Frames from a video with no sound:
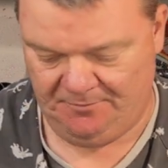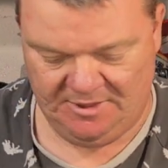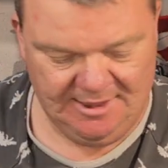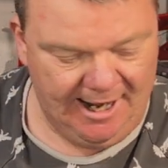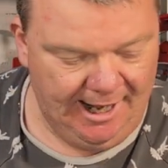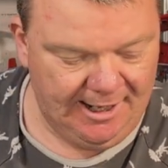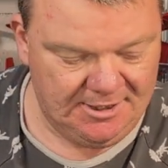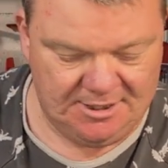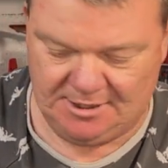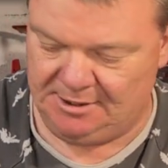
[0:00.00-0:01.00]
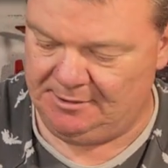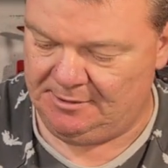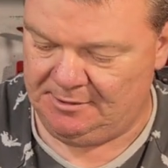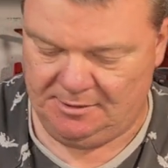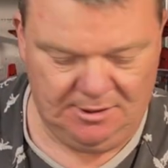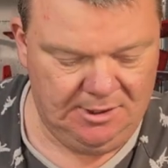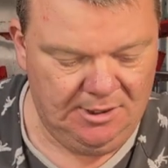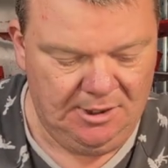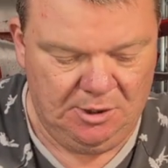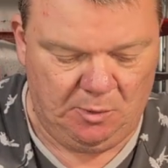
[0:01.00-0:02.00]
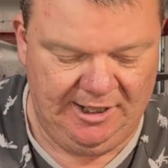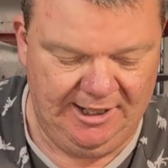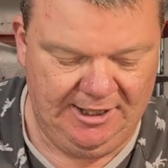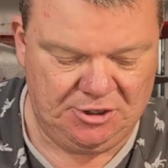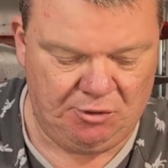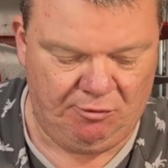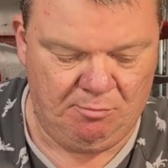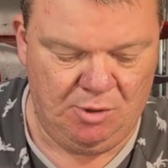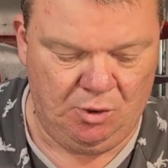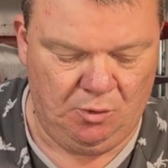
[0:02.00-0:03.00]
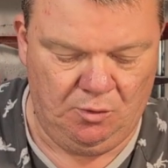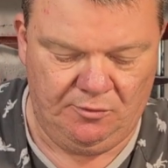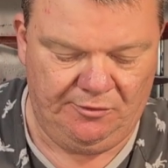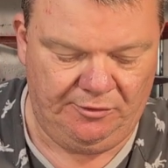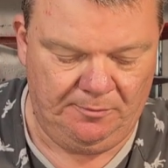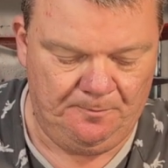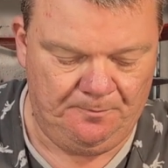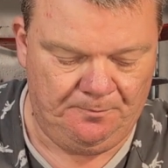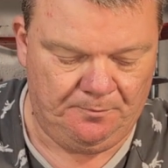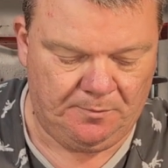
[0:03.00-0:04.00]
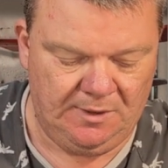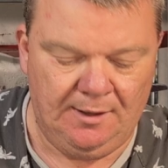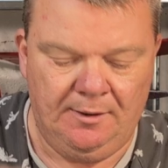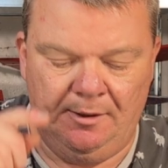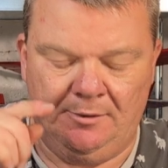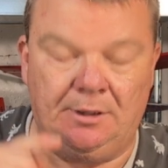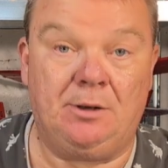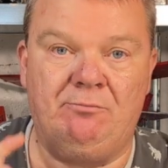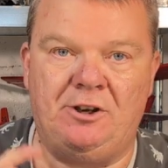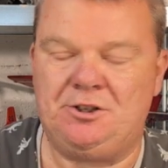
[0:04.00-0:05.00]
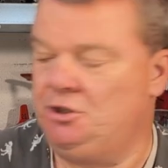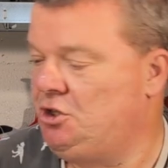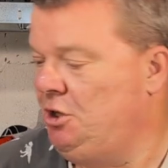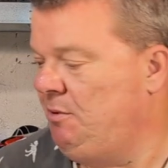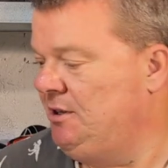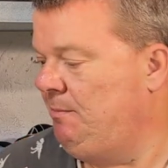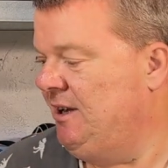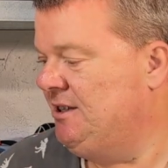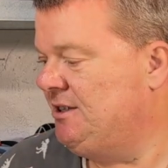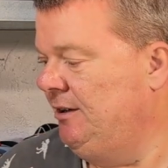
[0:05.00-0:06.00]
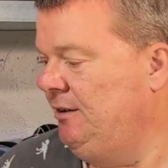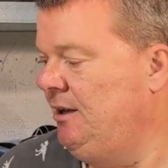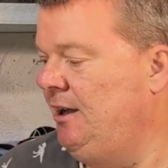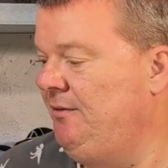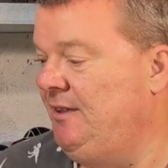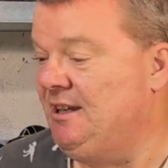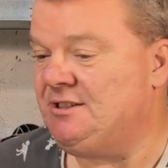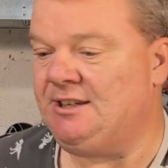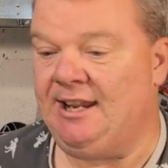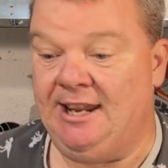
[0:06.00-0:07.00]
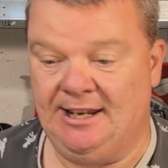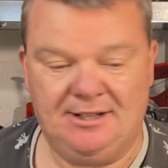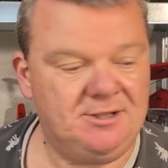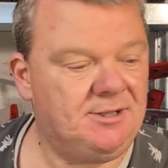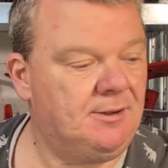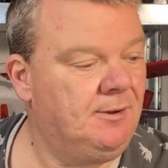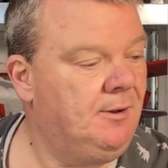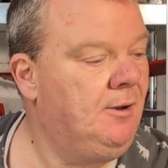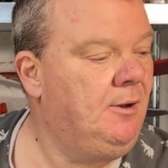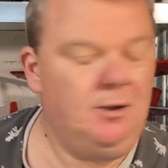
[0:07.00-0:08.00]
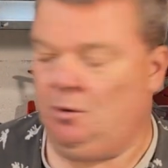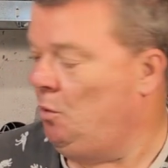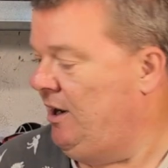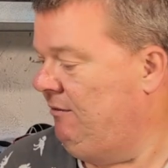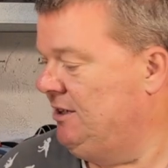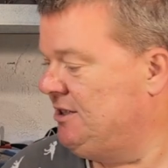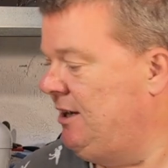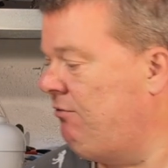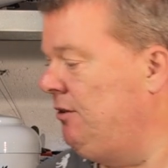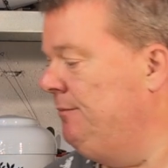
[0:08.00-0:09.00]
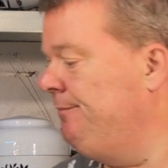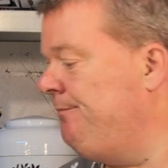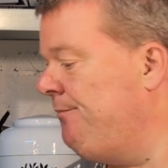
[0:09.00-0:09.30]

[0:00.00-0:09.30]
Next, we need to remove the compression tube and the piston, and this is where it's different.